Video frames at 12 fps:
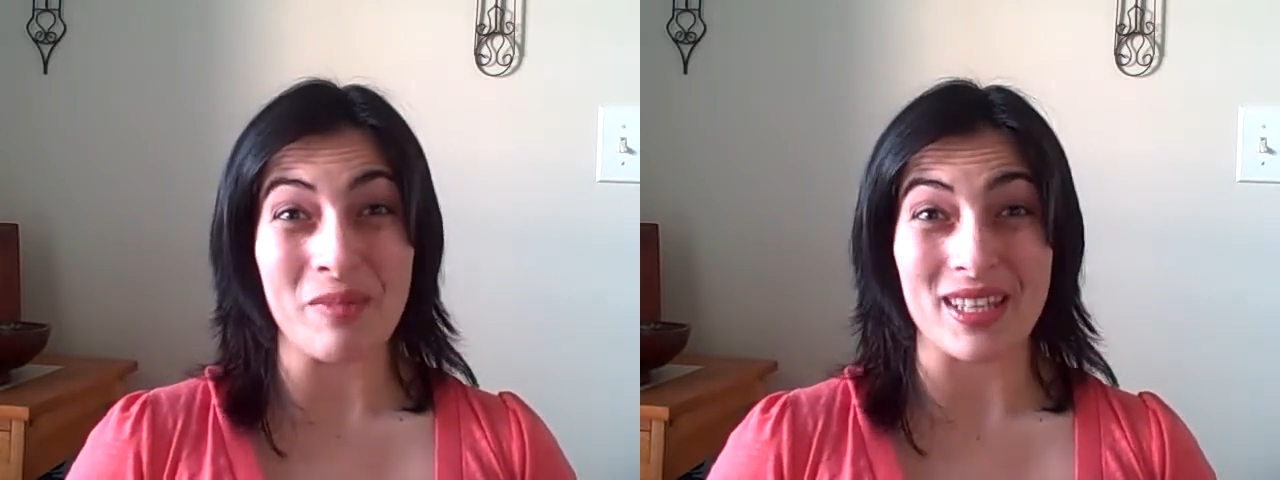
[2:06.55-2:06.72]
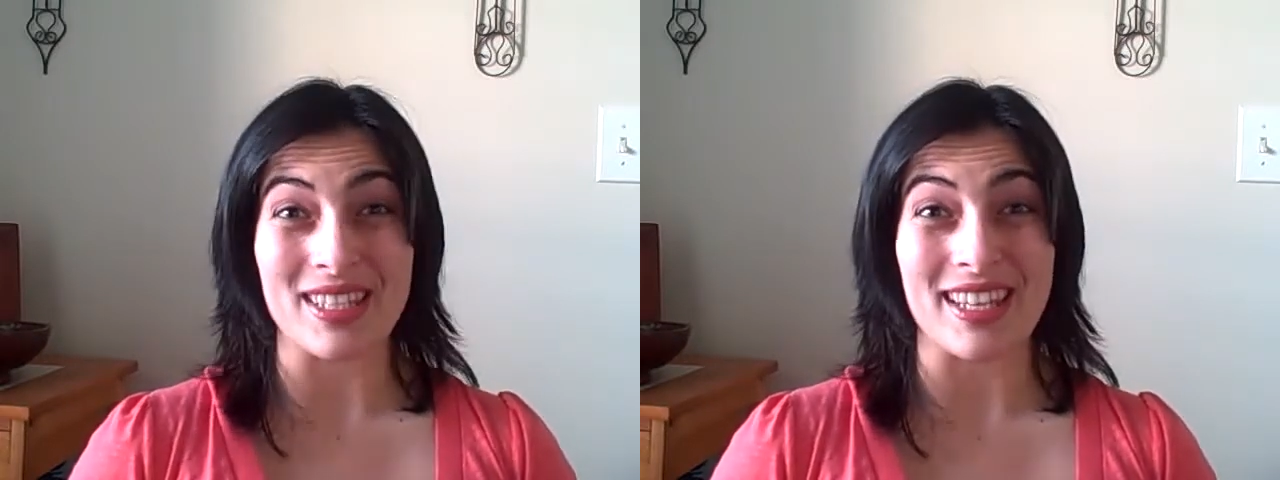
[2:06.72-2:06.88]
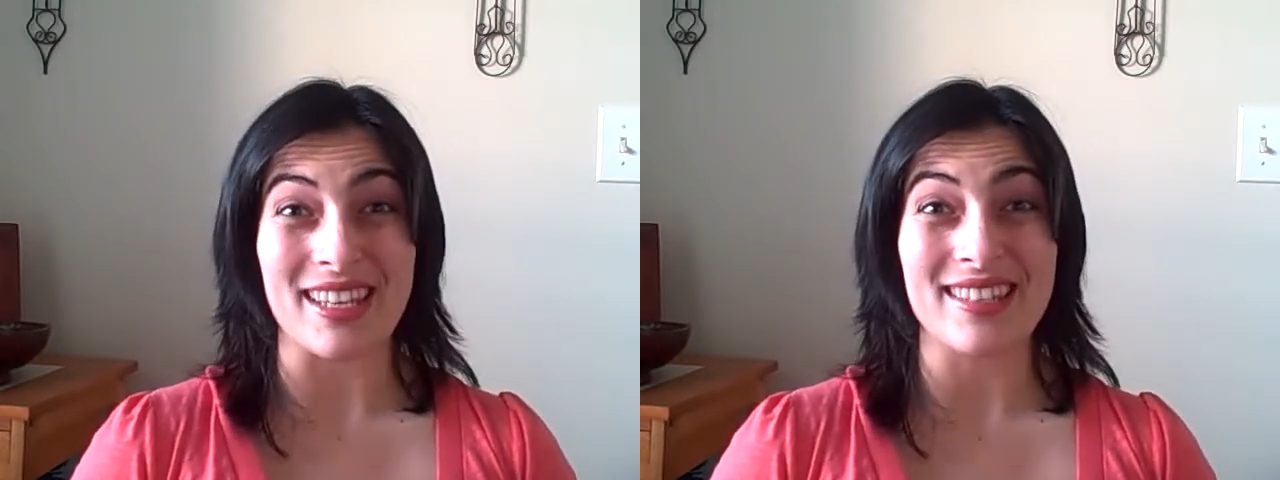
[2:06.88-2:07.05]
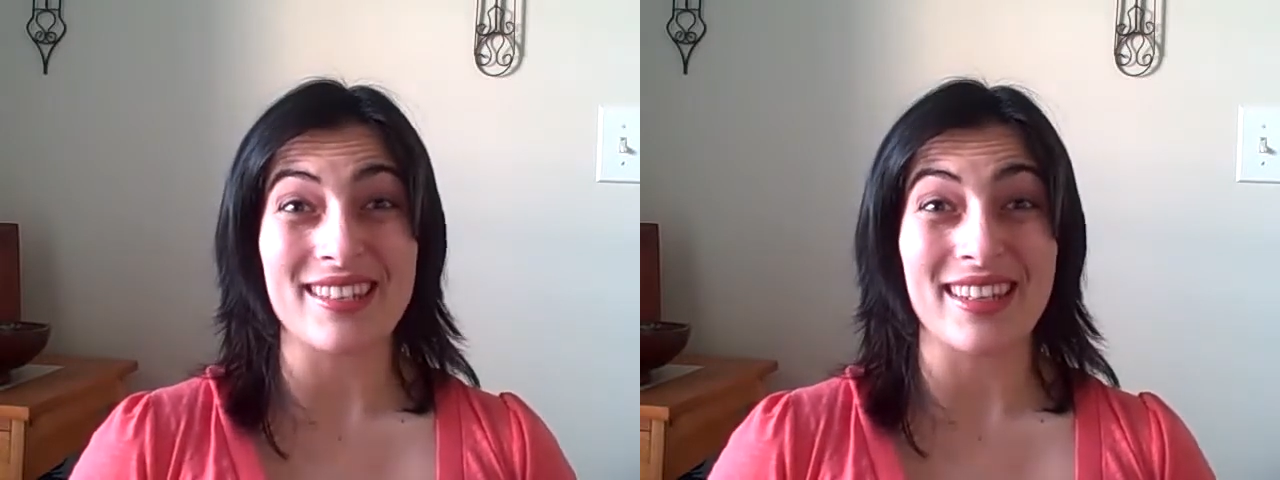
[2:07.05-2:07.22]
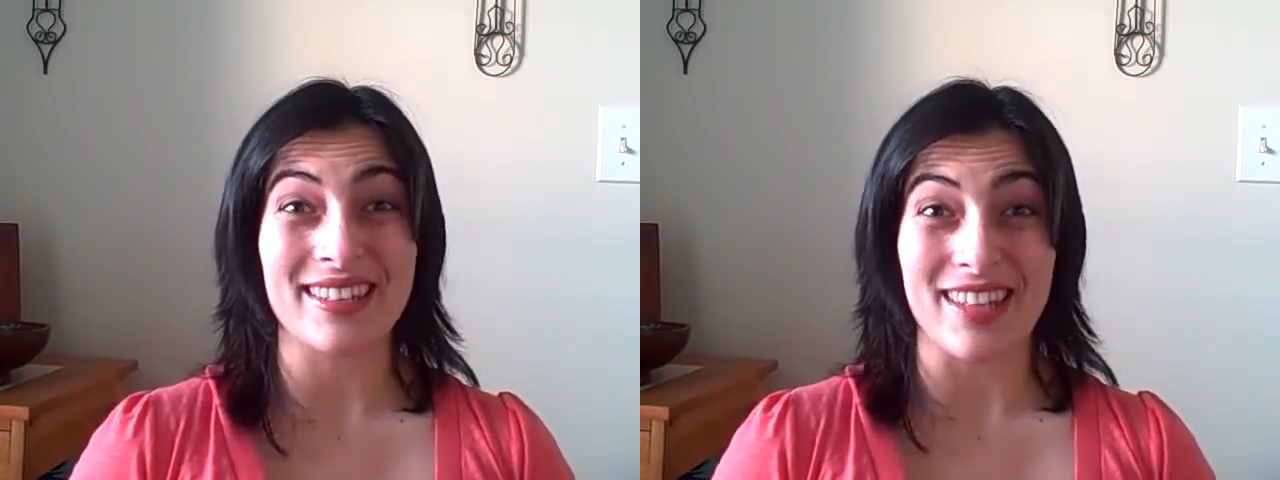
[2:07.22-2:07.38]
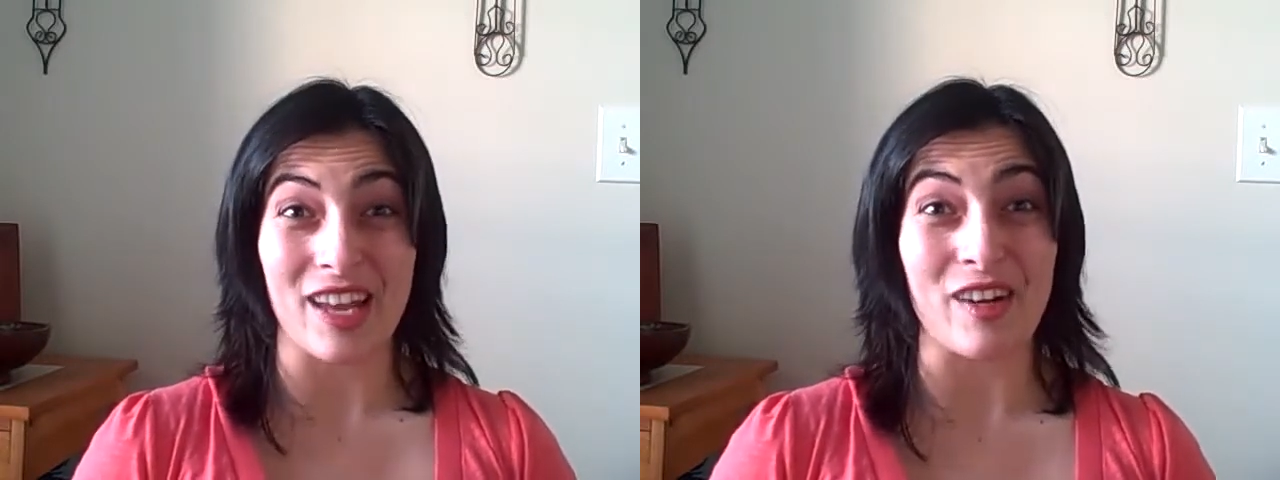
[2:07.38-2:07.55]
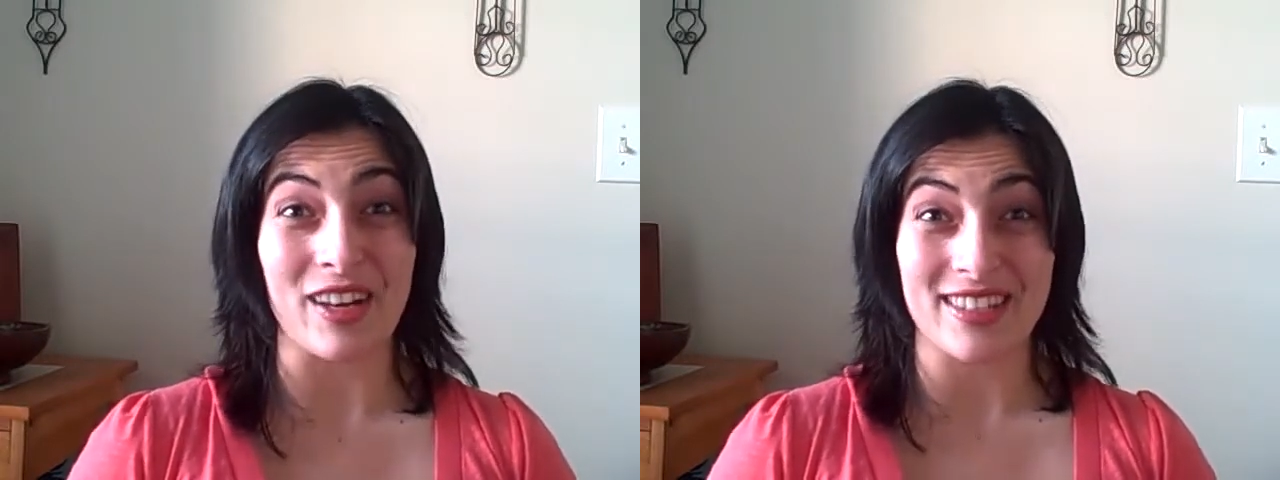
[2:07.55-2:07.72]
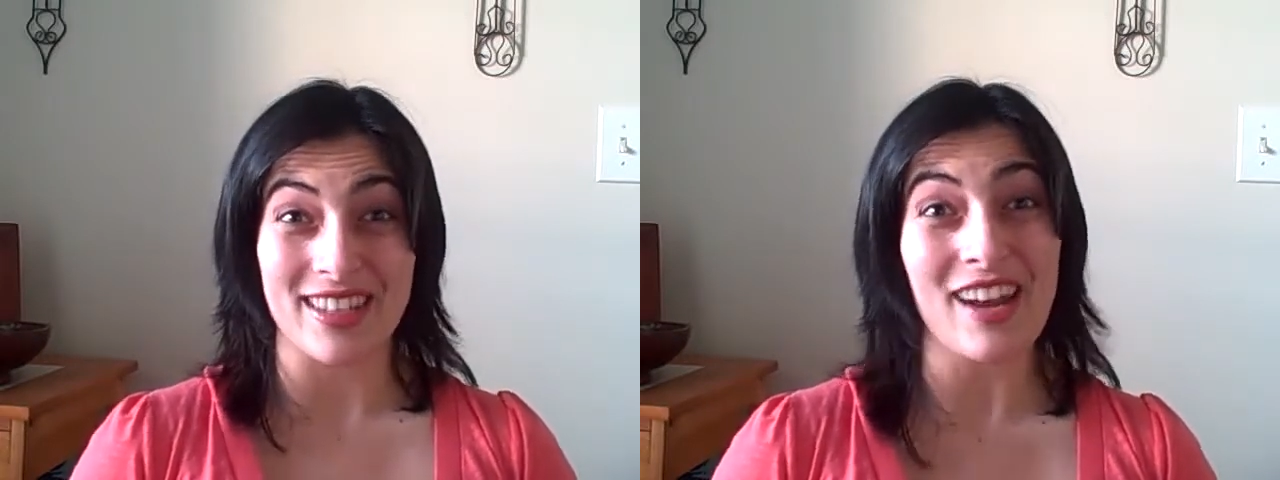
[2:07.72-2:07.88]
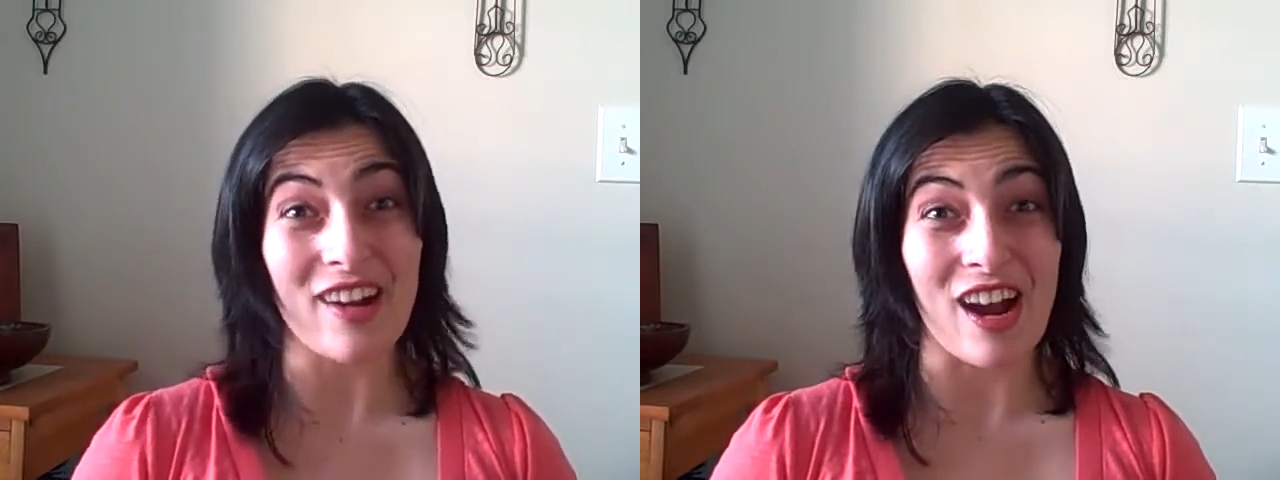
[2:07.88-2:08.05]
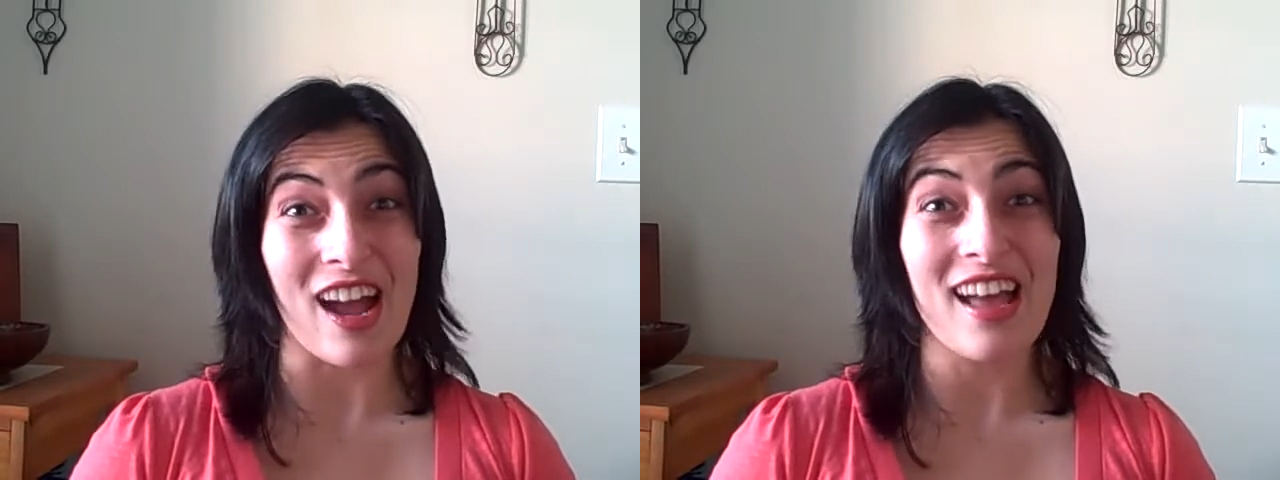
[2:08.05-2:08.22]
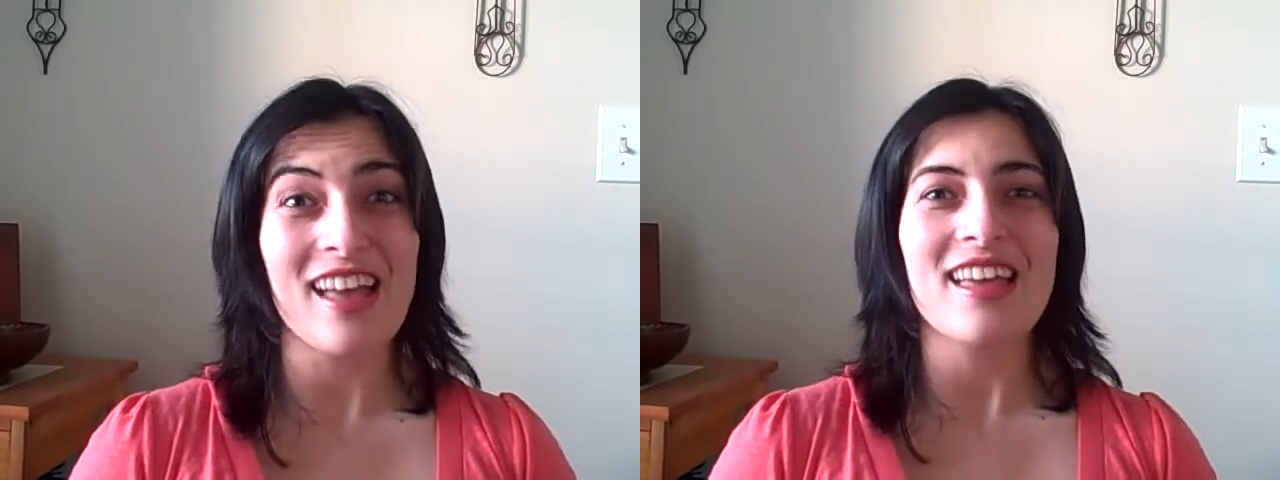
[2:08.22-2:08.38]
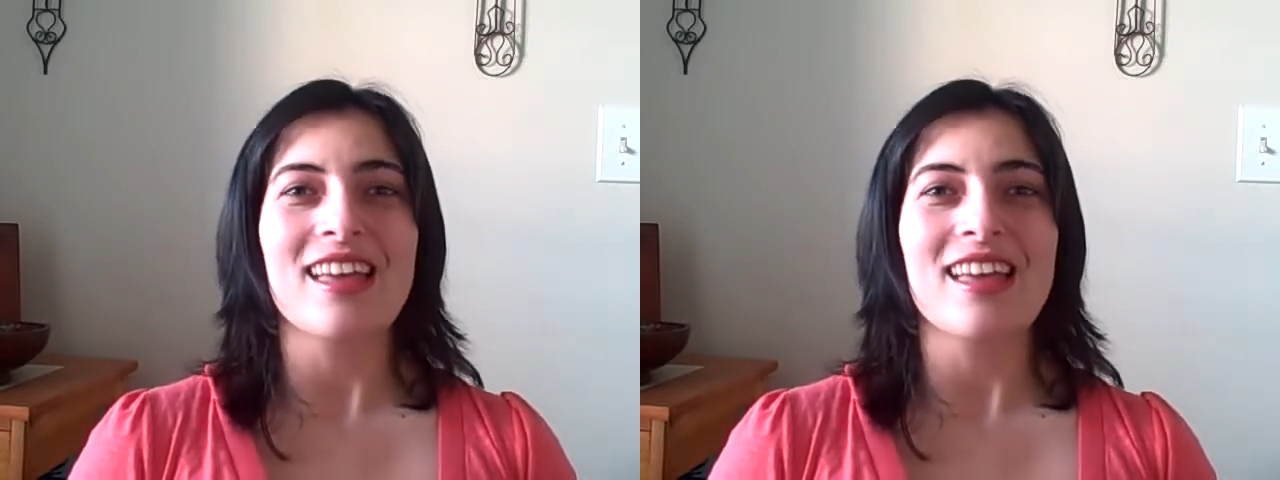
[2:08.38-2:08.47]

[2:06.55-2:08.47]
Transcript: business, et cetera, et cetera,